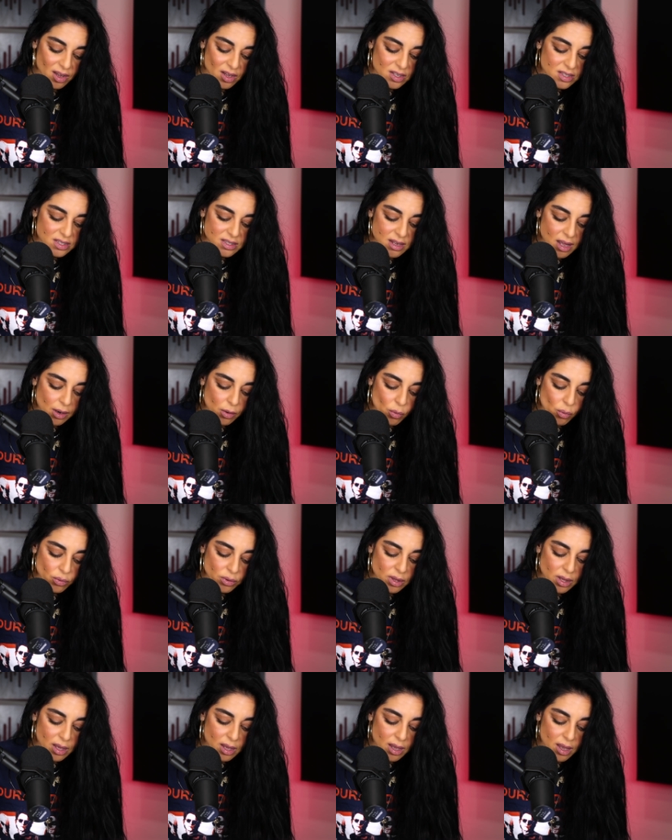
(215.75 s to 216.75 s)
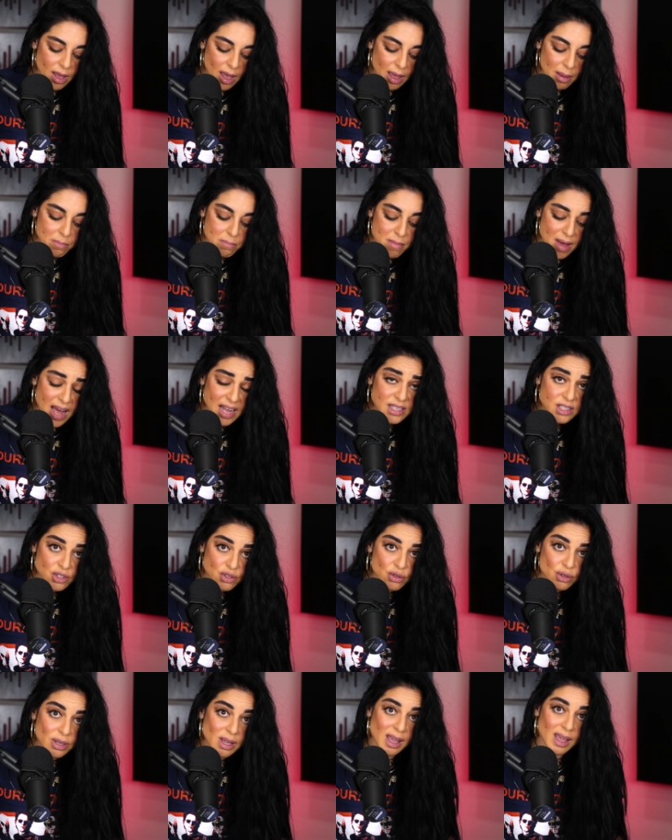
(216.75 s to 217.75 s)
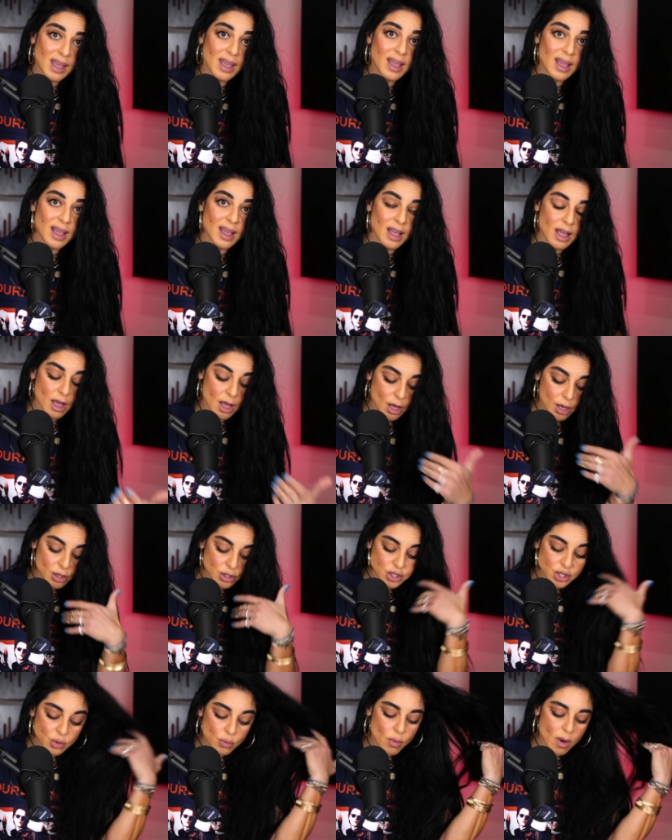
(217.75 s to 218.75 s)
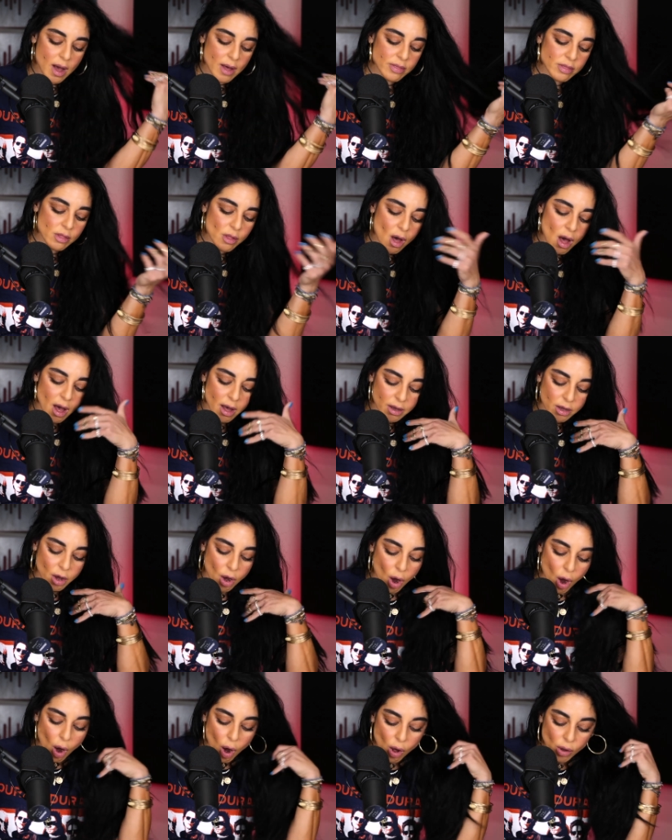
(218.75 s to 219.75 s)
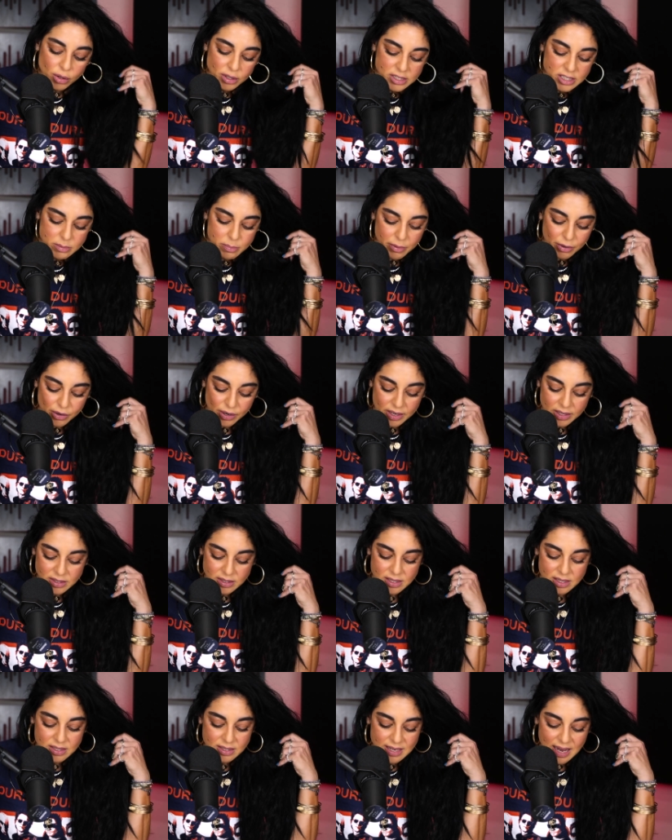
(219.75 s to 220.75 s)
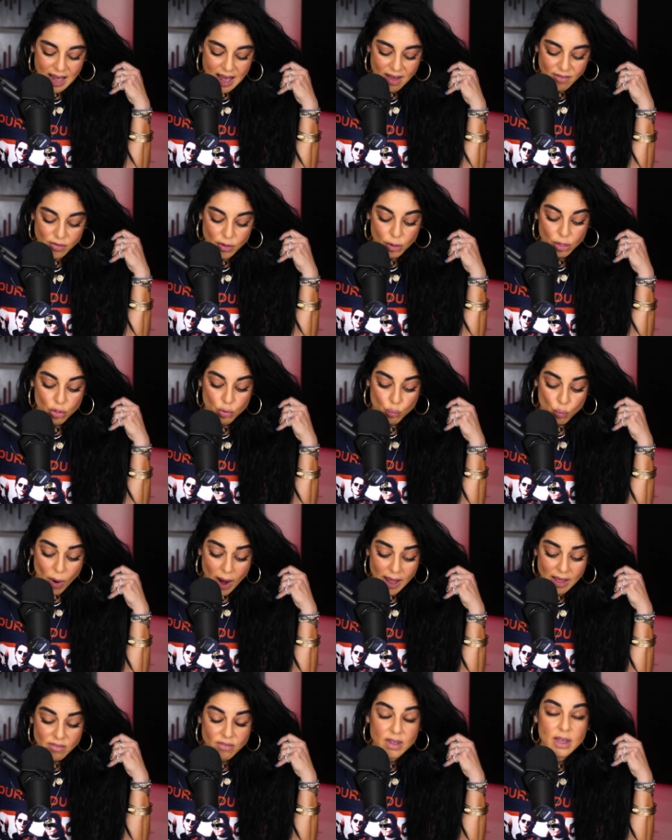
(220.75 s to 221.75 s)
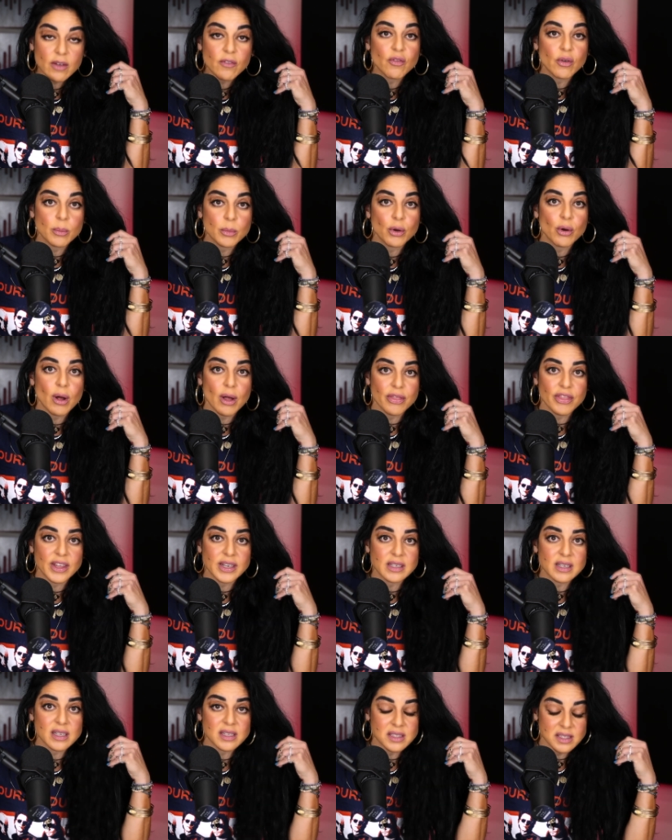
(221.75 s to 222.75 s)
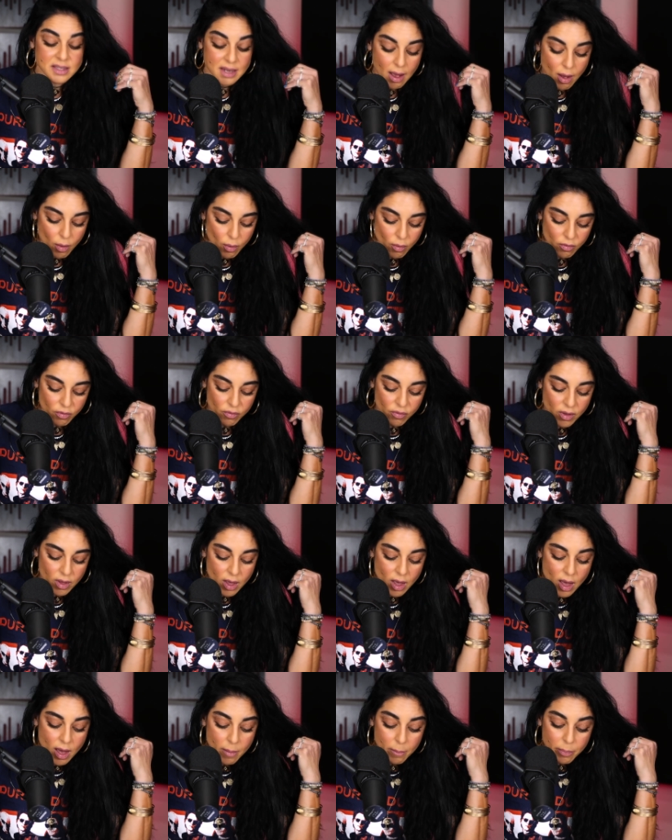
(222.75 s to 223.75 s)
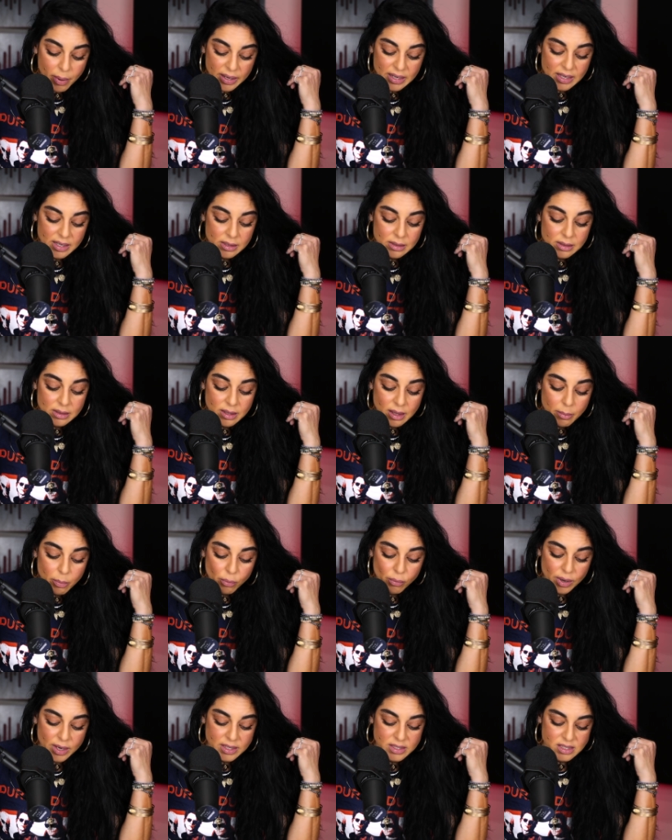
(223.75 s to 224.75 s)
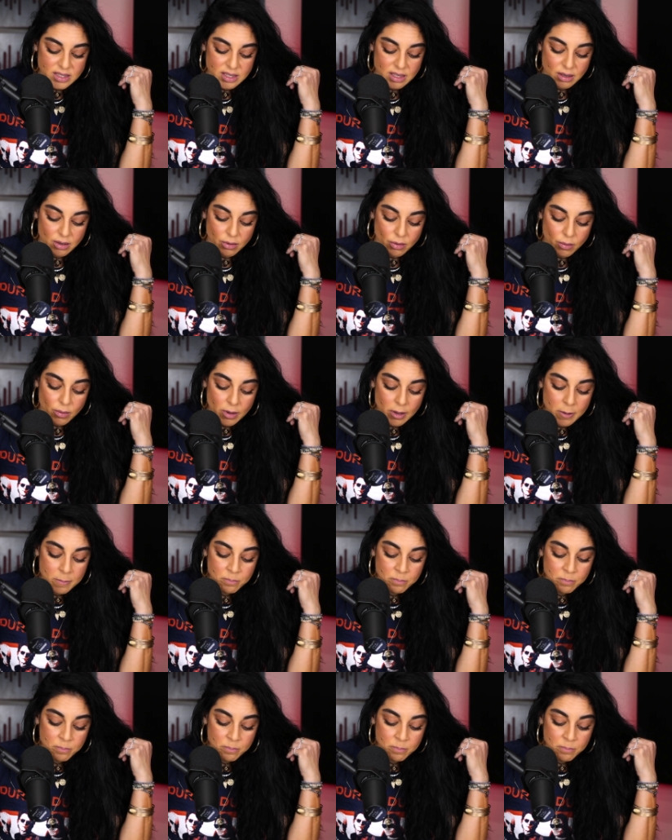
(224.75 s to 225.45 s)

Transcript: is not only a master key to unlock all experiences that have you thriving from your authentic self, but it liberates you